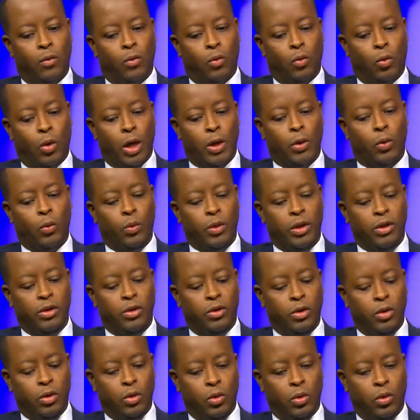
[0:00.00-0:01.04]
what we
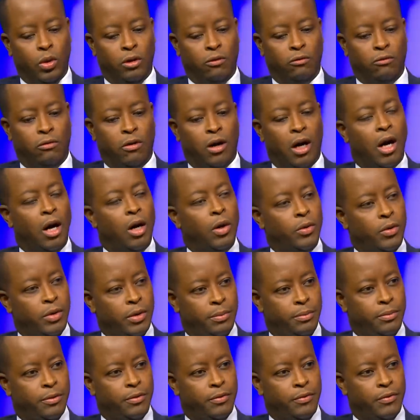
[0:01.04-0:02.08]
do around the
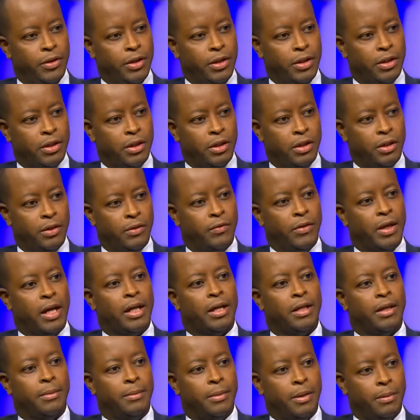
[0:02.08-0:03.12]
provision of
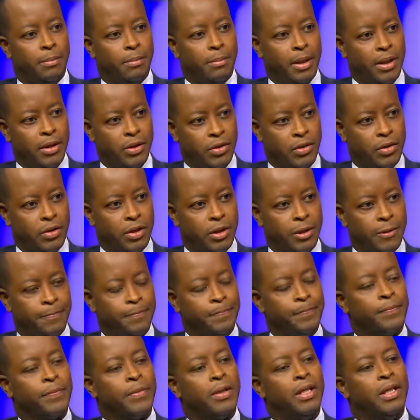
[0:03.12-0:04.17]
academic medicine
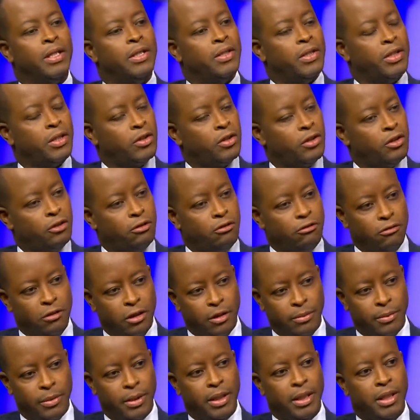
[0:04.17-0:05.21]
is
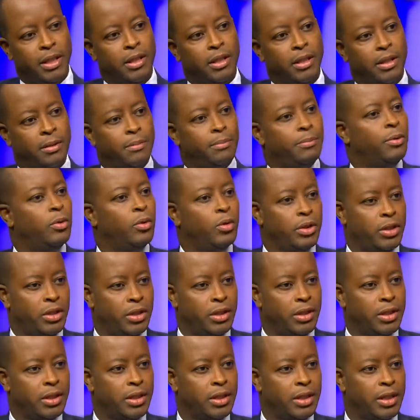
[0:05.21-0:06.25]
extremely
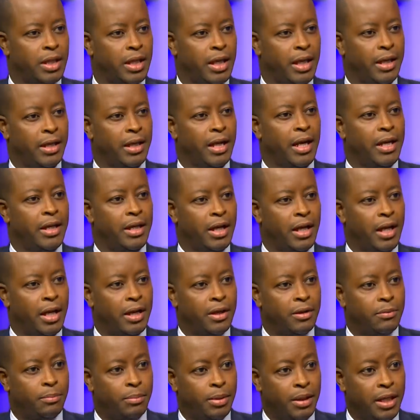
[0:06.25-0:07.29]
important.
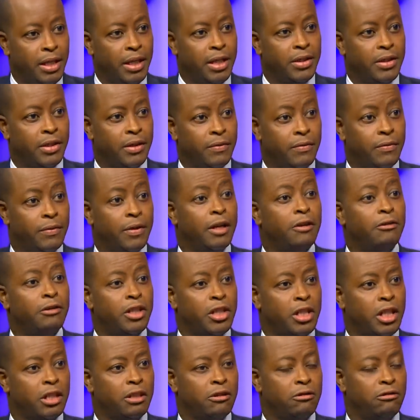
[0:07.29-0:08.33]
And plays a very
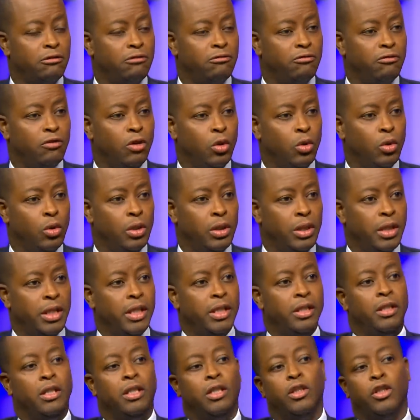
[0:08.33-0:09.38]
central role
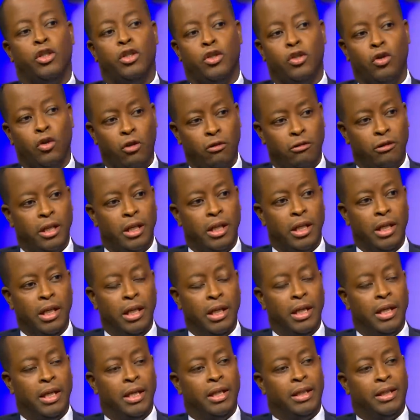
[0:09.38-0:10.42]
in ensuring
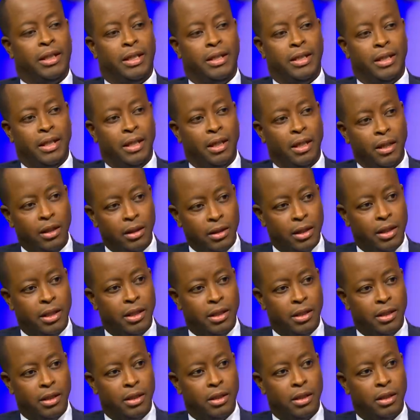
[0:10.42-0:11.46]
that the
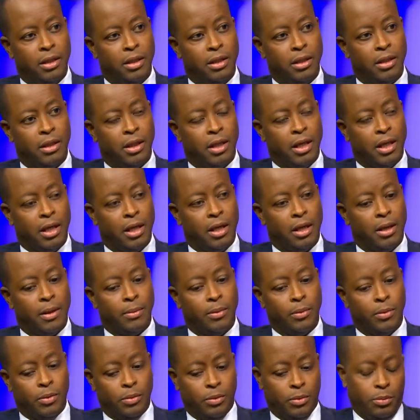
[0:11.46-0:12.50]
healthcare
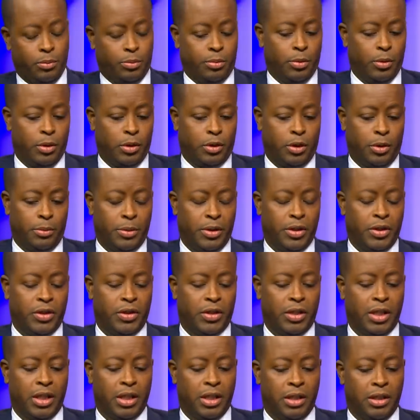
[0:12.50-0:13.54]

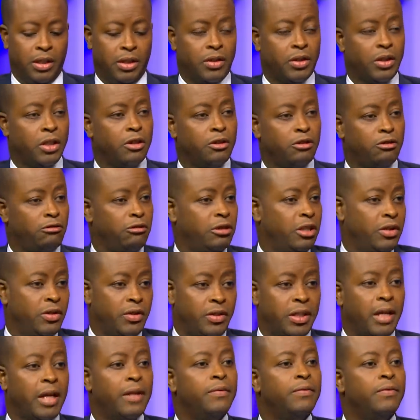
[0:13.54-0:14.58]
community in this country is
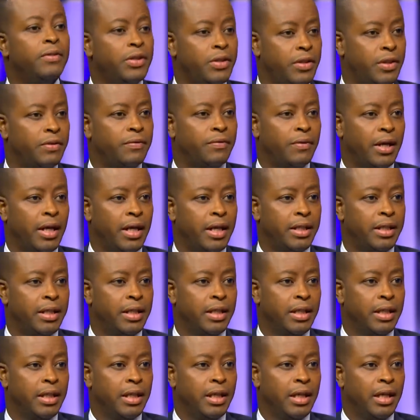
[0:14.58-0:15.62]
diversified.
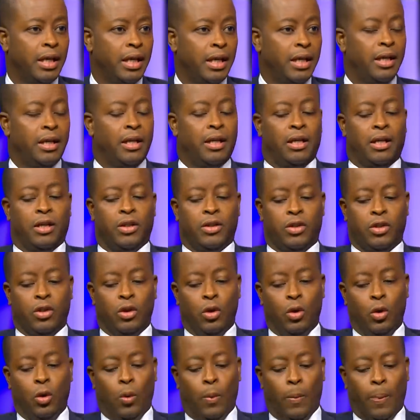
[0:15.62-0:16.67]

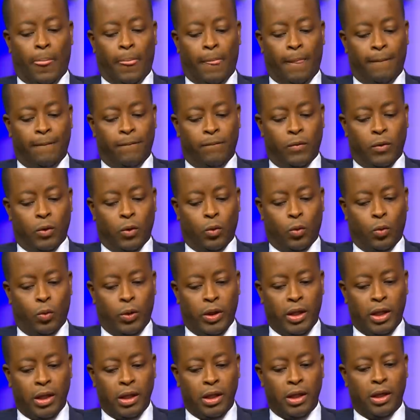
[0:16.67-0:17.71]
So
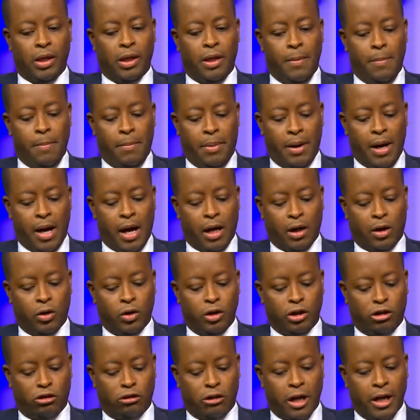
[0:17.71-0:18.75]
we embark
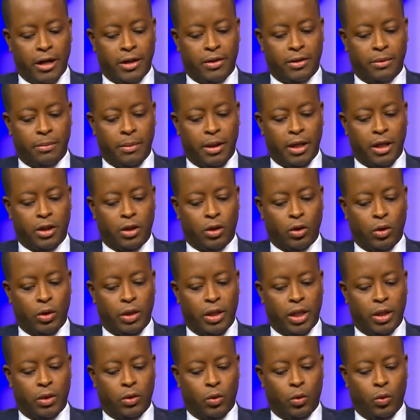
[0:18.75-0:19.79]
on trying to make sure
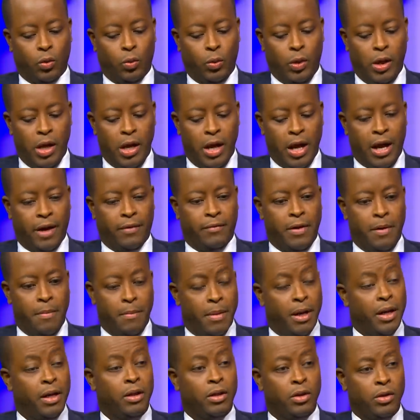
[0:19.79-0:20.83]
that we have a
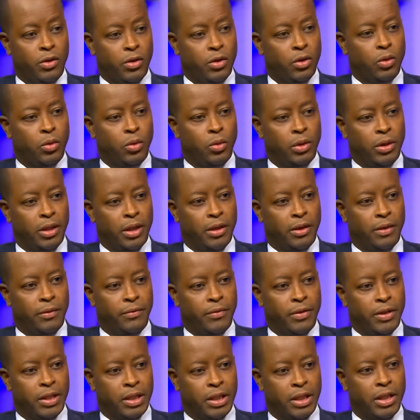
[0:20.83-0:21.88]
medical school that
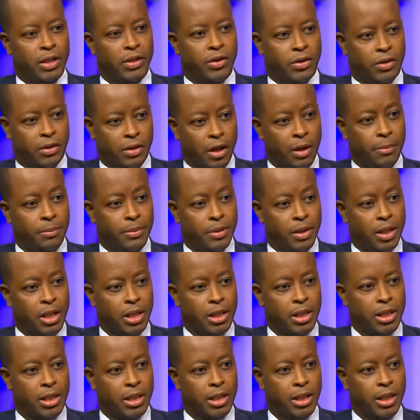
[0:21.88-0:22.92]
obviously is
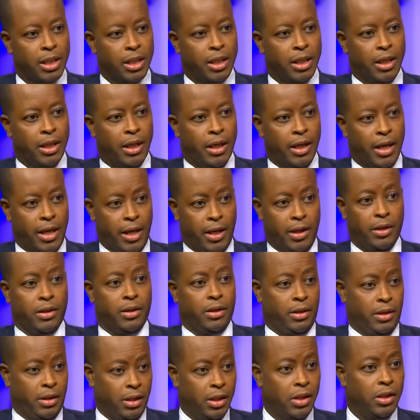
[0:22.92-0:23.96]
top-notch, and
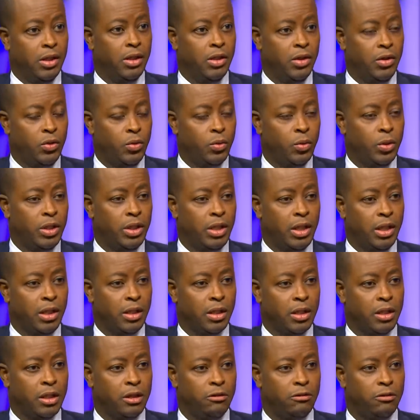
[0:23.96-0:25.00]
it is. We take
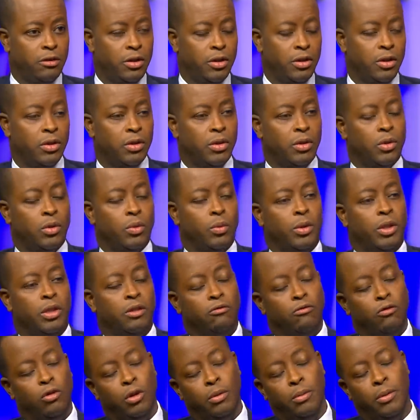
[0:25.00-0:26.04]
100 and we
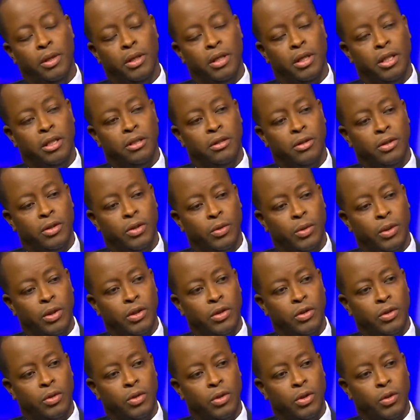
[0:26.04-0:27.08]
enroll about 120
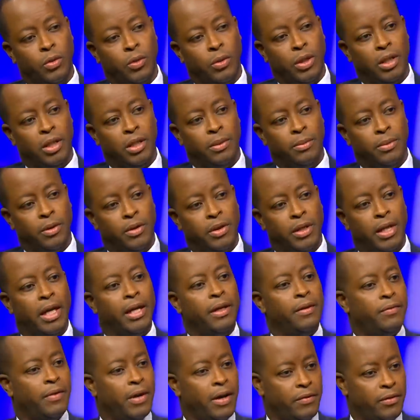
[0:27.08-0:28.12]
students. We get about
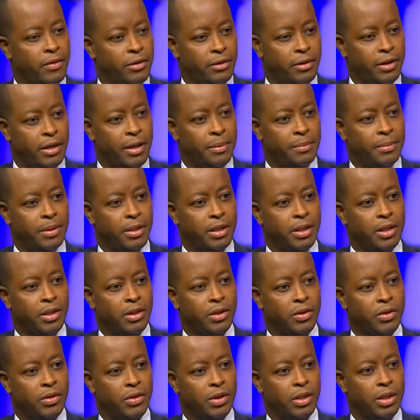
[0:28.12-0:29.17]
9,500
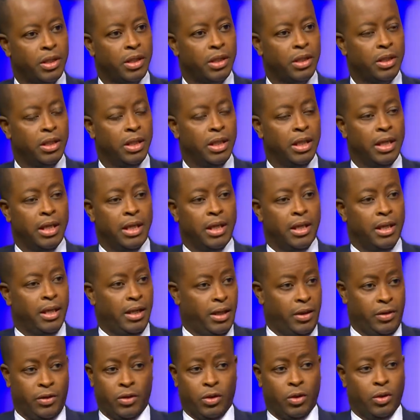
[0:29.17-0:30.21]
applications a year,
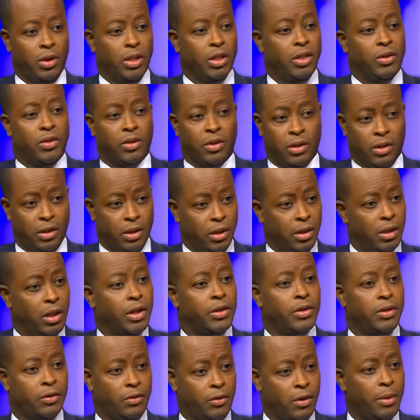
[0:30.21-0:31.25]
and so there's
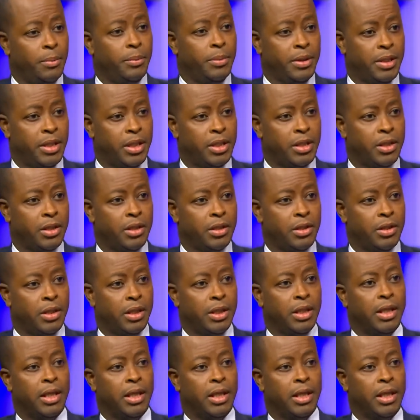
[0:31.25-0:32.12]
lots of competition to